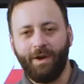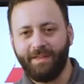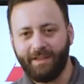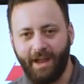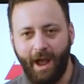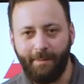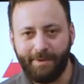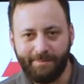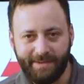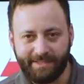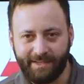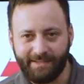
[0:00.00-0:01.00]
One of the
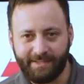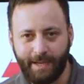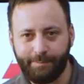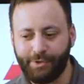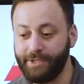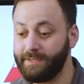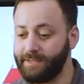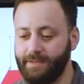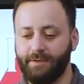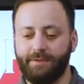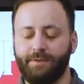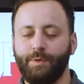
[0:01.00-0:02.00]
common misconceptions
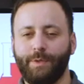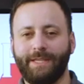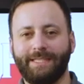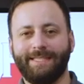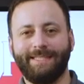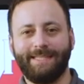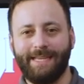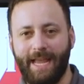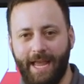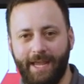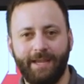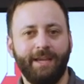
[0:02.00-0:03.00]
still to this
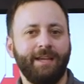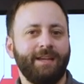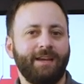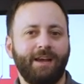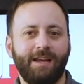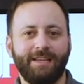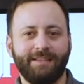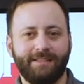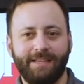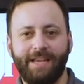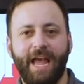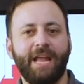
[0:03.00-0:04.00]
day
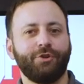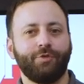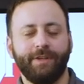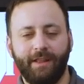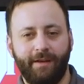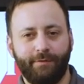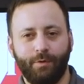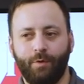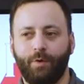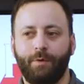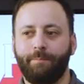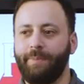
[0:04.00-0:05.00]
is the entry level
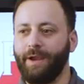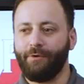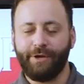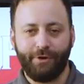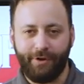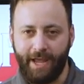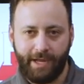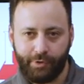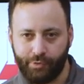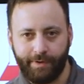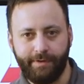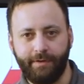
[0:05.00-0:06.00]
or barrier to
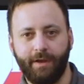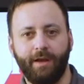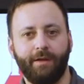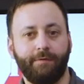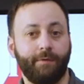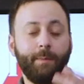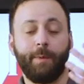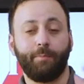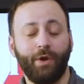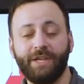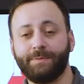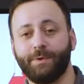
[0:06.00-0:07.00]
entry from a
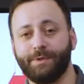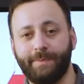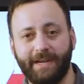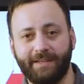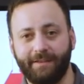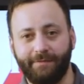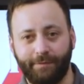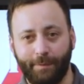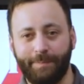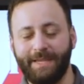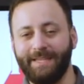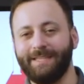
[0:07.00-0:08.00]
price perspective for
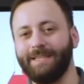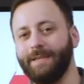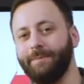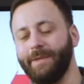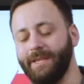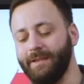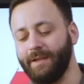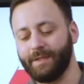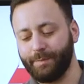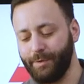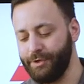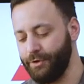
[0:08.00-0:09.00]
PCP
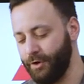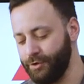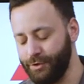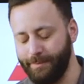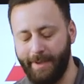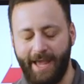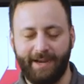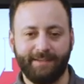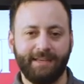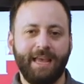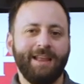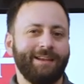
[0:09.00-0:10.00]
guns, pre-charged
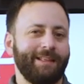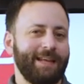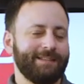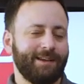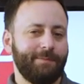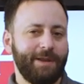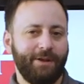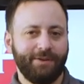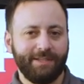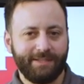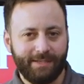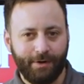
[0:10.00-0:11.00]
pneumatics. Now that's come down
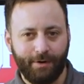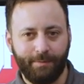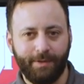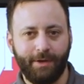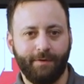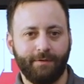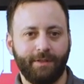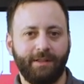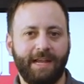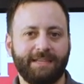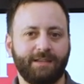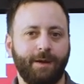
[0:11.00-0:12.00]
considerably over the
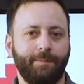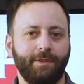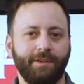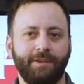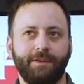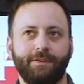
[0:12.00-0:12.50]
last couple of